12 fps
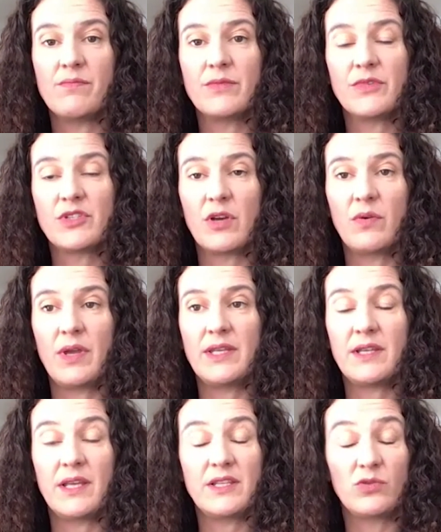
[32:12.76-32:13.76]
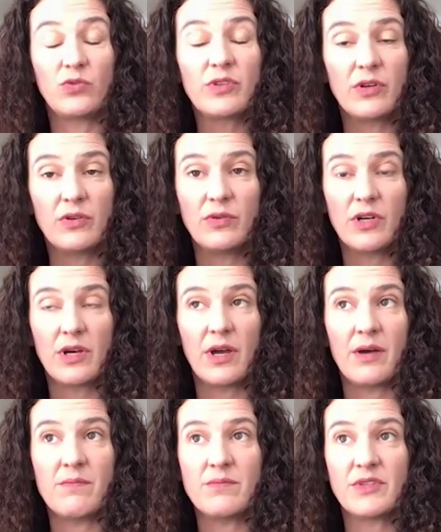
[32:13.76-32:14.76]
So it is also
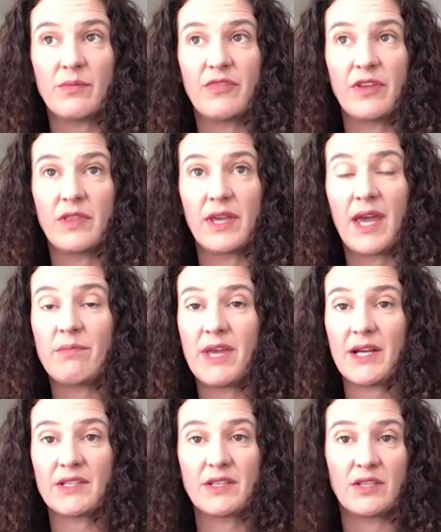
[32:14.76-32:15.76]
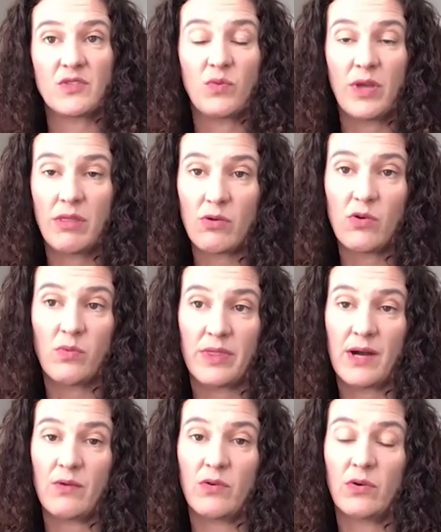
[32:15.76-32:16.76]
something that can be accessed with or
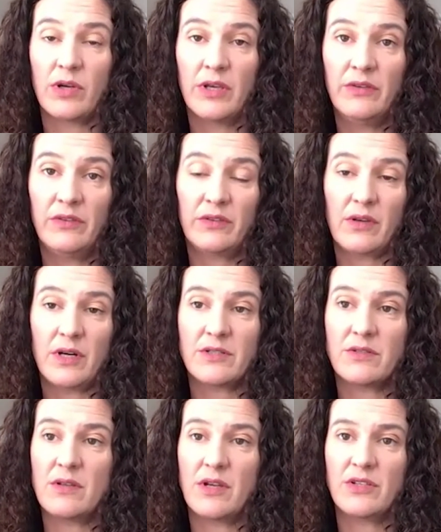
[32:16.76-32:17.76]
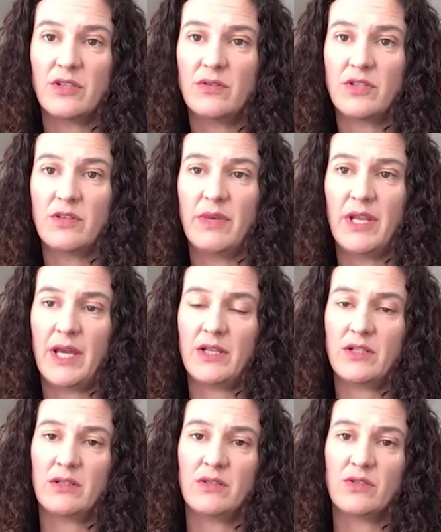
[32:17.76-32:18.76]
without lawyers. I do
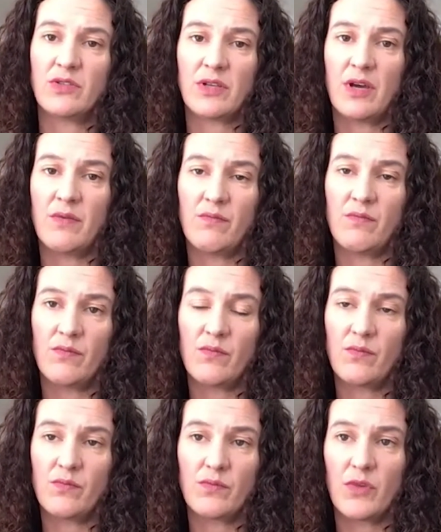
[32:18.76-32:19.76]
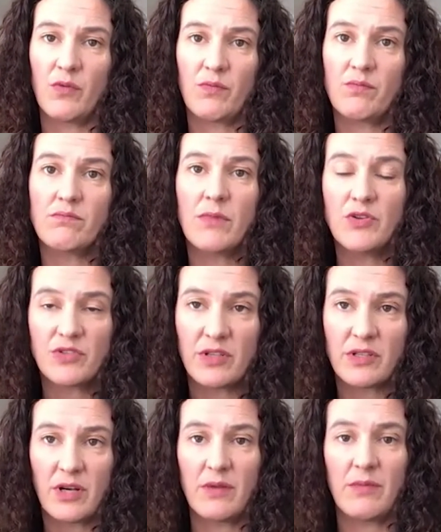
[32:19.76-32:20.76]
mediations. Most of the
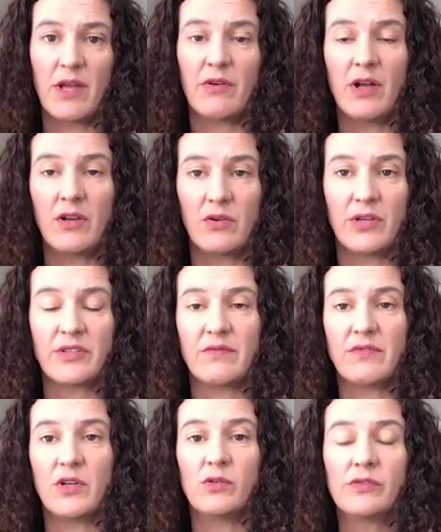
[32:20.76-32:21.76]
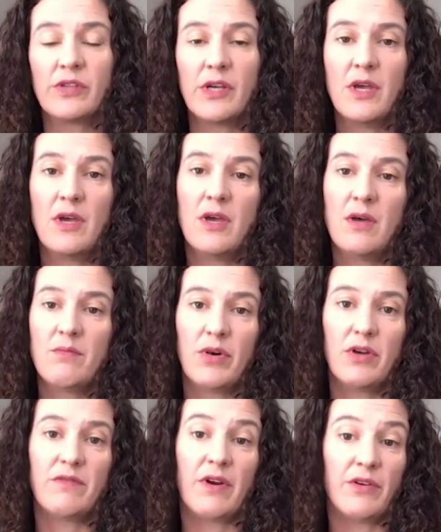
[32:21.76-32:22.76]
time there are lawyers involved,
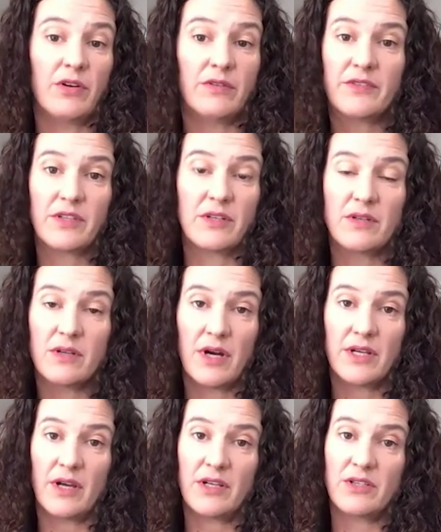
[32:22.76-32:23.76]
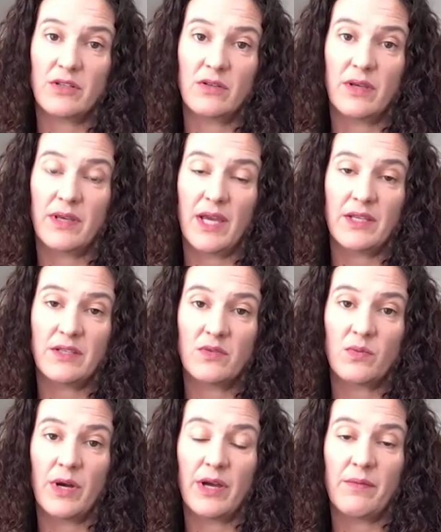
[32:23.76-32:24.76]
but very often I do
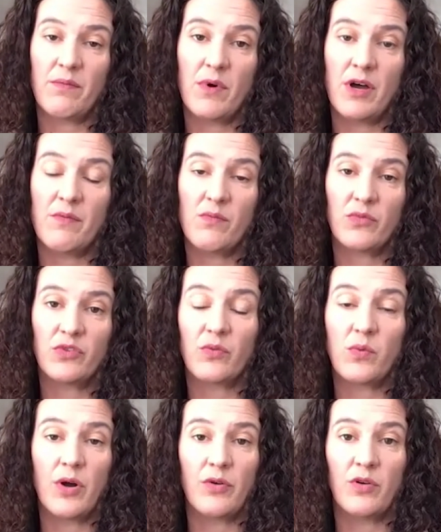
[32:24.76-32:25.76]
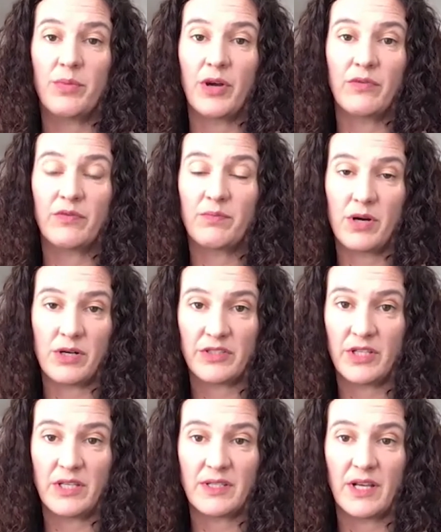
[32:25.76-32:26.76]
cases where sort of one or both
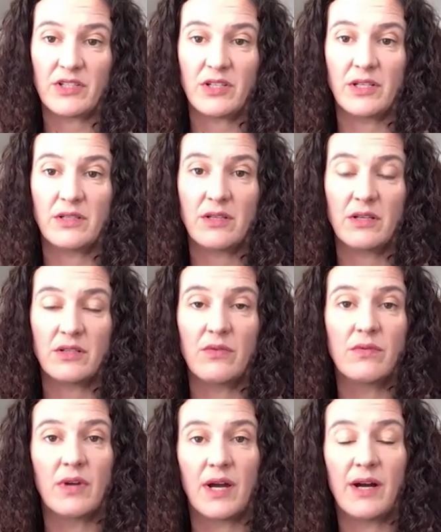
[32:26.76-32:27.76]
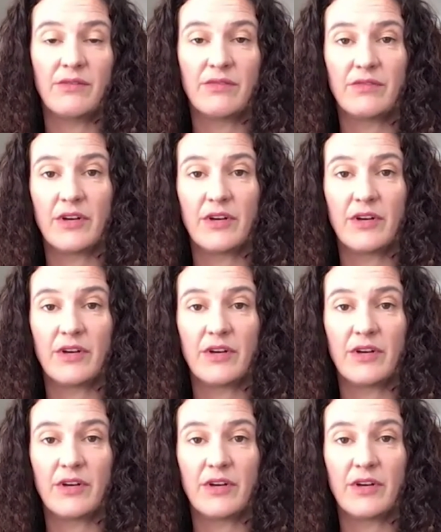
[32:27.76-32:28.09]
parties actually don't have